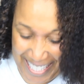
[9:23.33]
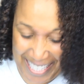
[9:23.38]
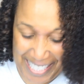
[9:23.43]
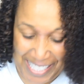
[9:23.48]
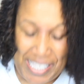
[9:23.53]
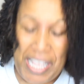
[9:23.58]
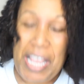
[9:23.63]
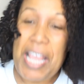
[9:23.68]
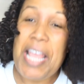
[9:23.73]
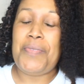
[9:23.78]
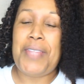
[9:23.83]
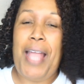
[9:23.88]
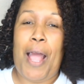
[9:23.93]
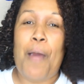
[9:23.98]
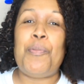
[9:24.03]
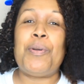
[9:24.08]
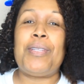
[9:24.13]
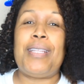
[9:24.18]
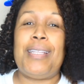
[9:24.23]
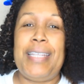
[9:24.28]
yes.
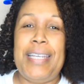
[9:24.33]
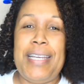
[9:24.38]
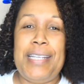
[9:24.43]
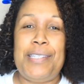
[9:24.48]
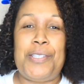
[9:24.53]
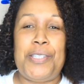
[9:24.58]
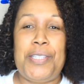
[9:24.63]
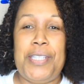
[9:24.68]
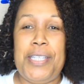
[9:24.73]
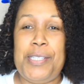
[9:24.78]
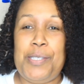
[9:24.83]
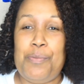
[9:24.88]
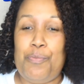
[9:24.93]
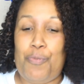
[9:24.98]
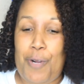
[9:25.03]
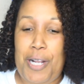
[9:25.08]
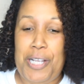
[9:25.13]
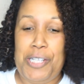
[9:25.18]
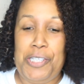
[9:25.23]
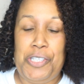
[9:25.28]
I'll put the link to this
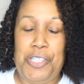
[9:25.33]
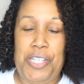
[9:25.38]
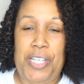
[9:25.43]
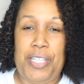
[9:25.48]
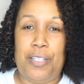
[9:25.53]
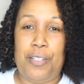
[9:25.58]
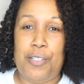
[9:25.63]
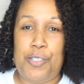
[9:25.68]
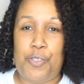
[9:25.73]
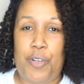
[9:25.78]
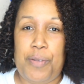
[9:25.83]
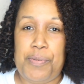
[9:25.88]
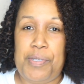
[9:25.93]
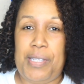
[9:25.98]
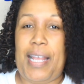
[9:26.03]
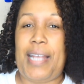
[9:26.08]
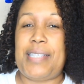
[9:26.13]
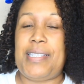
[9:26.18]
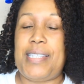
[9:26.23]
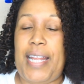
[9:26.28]
brush in the
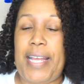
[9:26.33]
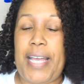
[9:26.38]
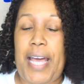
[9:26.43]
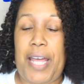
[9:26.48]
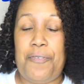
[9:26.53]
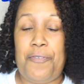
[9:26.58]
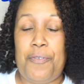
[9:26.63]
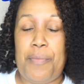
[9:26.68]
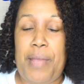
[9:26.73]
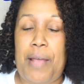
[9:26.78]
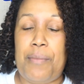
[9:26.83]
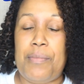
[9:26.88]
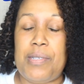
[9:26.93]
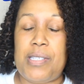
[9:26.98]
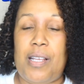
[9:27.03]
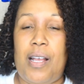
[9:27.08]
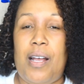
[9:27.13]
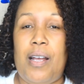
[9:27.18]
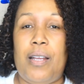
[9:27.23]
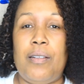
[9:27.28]
description. Like I said, I got it from
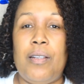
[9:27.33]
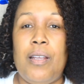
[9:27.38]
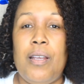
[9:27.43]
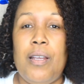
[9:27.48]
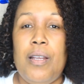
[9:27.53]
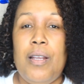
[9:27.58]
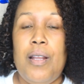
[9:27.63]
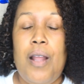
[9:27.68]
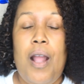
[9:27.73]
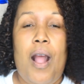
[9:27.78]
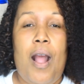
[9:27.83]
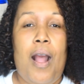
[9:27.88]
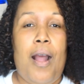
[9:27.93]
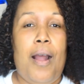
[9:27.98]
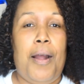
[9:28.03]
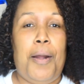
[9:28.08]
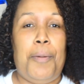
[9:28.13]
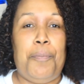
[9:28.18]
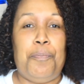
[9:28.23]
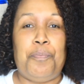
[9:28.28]
Amazon.
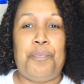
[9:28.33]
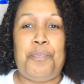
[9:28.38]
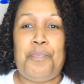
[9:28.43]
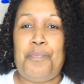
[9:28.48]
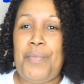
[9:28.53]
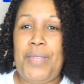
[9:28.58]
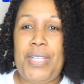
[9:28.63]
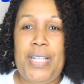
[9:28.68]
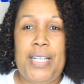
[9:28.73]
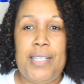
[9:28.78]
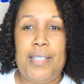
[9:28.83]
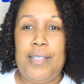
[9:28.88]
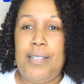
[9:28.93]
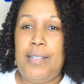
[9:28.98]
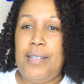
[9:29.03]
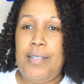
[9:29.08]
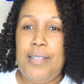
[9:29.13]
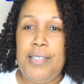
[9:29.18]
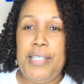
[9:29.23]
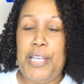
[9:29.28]
Um,
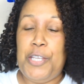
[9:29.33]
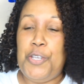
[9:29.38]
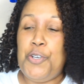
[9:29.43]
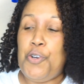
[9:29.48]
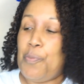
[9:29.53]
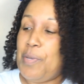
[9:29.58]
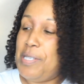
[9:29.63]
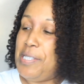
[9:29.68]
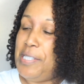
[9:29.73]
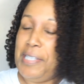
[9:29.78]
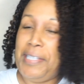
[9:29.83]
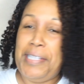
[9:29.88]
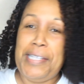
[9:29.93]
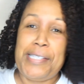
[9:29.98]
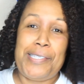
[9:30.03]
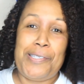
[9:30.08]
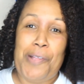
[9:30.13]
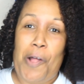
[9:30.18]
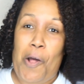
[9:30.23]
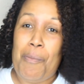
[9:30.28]
yeah, you're going to be seeing
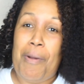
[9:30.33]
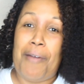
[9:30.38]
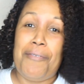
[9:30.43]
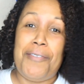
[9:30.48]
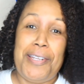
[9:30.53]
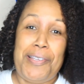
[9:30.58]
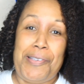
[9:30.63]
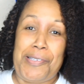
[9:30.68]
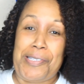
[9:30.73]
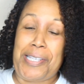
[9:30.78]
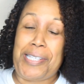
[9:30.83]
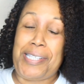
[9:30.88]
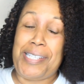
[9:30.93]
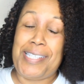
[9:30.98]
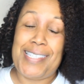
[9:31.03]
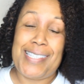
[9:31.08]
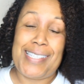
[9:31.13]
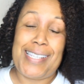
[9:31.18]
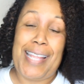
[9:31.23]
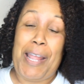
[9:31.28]
this in all my videos because
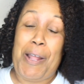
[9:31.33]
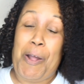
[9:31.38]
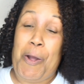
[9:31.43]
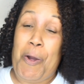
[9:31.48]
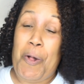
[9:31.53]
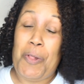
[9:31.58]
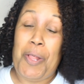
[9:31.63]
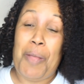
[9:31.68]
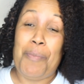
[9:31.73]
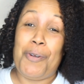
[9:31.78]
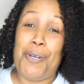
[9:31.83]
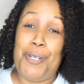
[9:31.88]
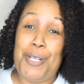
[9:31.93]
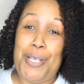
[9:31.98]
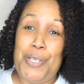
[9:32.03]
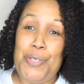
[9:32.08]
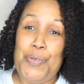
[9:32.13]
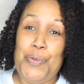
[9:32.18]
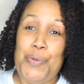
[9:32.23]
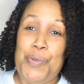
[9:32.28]
this is like all I'm going
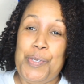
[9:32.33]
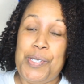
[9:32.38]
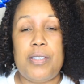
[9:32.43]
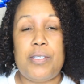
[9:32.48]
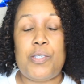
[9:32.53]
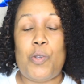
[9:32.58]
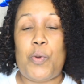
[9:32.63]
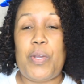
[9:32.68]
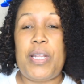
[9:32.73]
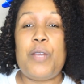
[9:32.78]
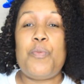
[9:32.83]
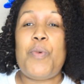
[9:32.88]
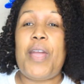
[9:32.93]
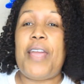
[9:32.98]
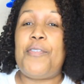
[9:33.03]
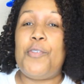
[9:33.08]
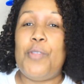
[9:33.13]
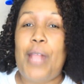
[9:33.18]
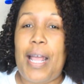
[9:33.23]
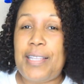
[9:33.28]
to use. So anyway,
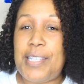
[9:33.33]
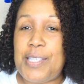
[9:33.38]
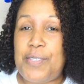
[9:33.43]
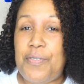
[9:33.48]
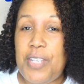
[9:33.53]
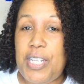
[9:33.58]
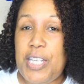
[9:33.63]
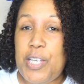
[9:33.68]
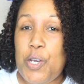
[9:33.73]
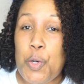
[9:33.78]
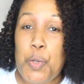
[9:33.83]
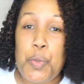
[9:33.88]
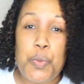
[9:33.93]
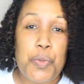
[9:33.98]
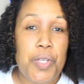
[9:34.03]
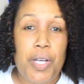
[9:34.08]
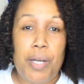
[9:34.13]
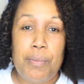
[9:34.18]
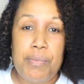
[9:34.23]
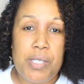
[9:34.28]
if you like this video,
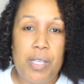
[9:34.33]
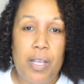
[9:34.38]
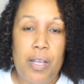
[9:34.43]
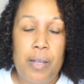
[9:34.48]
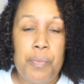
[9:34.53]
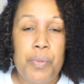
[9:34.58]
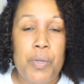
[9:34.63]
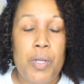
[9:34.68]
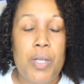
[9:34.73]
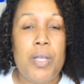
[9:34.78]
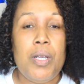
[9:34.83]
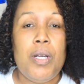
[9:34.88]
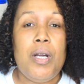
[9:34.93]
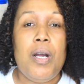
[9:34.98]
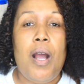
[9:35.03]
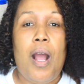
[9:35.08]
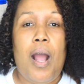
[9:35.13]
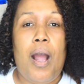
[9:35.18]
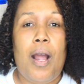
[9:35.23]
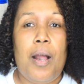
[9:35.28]
thumbs up.
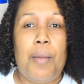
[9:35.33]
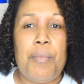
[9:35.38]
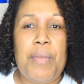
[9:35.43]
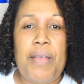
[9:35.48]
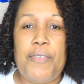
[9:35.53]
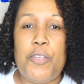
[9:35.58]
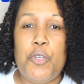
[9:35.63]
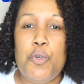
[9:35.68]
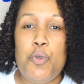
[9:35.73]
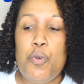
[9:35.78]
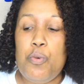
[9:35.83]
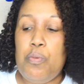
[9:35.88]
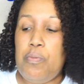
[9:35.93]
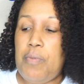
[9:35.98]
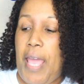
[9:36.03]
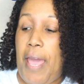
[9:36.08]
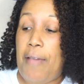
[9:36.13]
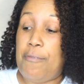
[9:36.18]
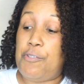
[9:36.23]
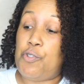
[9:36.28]
Um, if
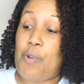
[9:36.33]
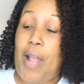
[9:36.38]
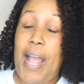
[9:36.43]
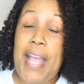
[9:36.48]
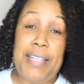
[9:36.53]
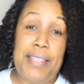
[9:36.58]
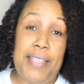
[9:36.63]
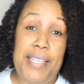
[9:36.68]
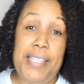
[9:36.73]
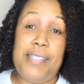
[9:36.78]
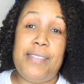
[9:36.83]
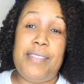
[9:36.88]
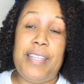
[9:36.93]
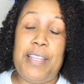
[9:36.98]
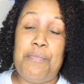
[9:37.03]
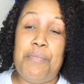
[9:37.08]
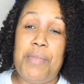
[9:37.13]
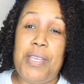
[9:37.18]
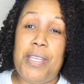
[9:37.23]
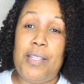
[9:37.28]
you have tried this
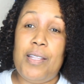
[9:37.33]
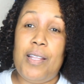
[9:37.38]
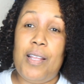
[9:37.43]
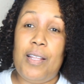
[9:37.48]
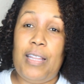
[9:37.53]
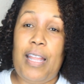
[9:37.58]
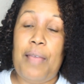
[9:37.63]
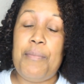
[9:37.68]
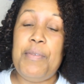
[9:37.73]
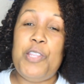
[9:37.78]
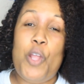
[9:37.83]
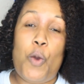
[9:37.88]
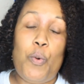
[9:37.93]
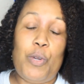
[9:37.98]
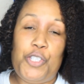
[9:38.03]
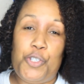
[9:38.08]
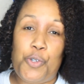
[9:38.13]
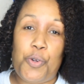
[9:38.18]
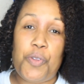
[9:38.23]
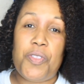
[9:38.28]
Denman, let me know
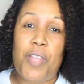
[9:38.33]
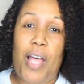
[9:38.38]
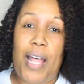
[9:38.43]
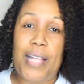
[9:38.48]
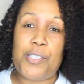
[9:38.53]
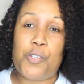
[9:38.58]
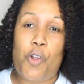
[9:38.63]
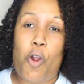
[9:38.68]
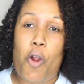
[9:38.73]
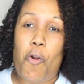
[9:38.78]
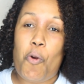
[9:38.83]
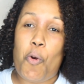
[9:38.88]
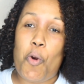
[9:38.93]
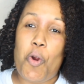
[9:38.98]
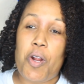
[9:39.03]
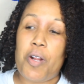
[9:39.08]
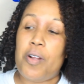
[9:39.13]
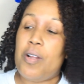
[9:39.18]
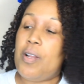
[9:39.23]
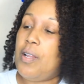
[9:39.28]
what your thoughts are
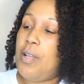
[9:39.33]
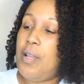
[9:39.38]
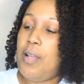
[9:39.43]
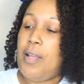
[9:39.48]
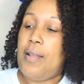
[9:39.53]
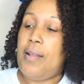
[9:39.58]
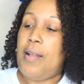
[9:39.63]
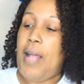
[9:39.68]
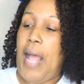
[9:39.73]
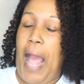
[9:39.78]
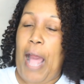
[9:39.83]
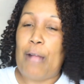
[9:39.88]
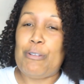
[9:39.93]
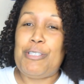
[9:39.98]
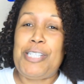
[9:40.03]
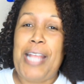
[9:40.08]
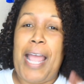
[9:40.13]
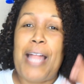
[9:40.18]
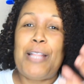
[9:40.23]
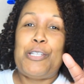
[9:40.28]
or I'll
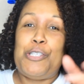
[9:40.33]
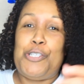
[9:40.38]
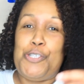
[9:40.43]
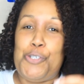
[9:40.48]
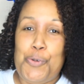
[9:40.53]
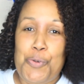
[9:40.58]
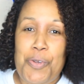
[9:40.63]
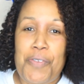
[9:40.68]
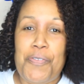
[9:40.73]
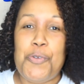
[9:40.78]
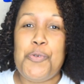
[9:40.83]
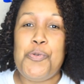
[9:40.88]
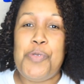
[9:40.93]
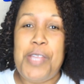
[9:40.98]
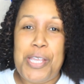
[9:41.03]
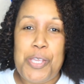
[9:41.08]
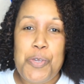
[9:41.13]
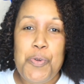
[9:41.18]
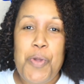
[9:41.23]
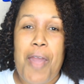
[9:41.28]
challenge you if you
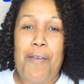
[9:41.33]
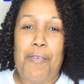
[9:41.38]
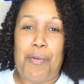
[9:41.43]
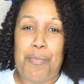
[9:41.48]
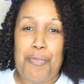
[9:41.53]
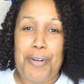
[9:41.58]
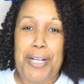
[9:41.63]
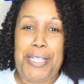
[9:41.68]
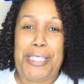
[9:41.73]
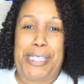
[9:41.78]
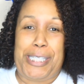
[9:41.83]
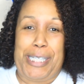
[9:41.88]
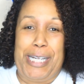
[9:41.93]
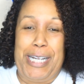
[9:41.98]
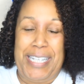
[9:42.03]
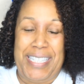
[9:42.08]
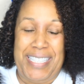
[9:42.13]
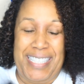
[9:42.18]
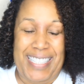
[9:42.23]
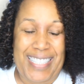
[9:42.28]
think you have a brush